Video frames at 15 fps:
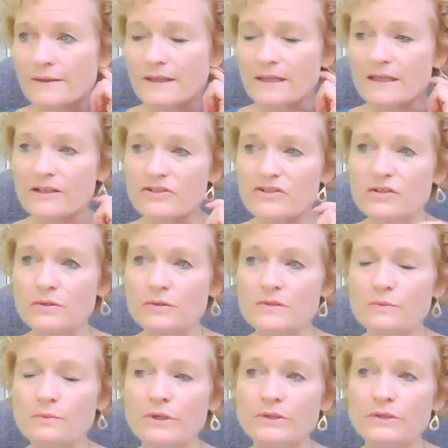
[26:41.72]
issues
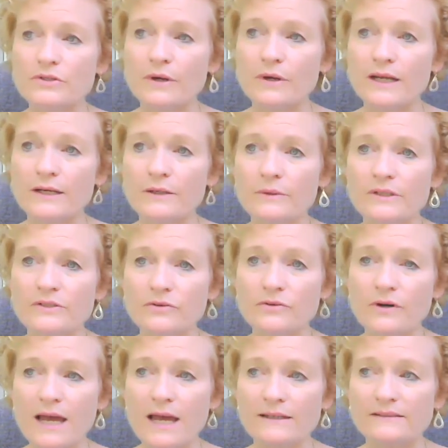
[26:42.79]
we're trying to
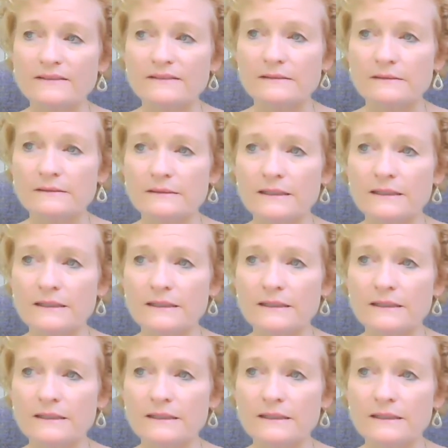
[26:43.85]
address